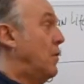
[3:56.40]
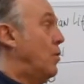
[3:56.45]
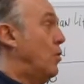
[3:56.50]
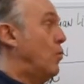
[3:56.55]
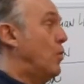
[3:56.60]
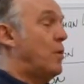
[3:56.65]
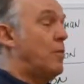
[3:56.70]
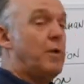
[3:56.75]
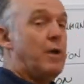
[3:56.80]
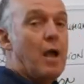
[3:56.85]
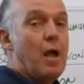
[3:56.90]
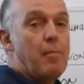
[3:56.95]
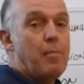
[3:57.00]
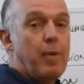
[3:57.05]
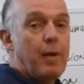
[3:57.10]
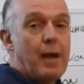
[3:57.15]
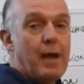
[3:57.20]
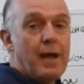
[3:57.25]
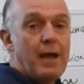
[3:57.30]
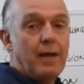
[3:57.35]
When we
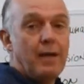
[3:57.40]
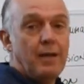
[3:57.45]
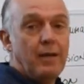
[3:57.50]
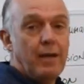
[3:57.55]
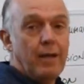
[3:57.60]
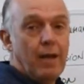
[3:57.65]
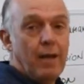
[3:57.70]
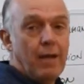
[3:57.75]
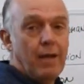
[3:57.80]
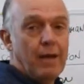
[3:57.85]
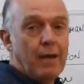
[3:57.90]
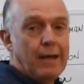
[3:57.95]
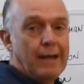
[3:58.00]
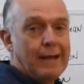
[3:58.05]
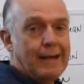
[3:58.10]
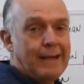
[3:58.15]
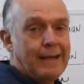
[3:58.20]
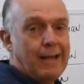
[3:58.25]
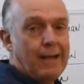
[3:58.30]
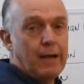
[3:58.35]
apply the
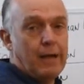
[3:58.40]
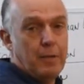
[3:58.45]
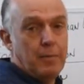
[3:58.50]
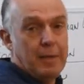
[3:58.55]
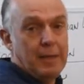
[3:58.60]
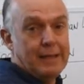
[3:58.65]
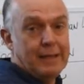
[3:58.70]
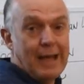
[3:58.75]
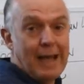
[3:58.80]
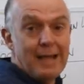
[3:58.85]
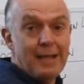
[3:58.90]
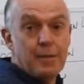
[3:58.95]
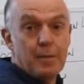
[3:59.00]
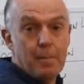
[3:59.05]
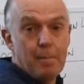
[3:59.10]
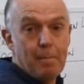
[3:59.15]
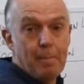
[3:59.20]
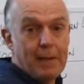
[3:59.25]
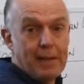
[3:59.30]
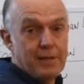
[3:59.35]
realimiteit
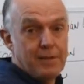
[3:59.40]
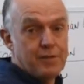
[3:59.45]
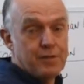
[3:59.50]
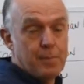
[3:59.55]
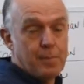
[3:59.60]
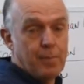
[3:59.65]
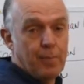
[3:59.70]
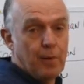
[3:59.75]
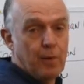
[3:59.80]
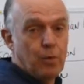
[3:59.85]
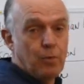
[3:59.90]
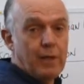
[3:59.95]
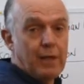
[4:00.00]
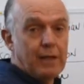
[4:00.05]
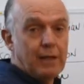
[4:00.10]
principle, we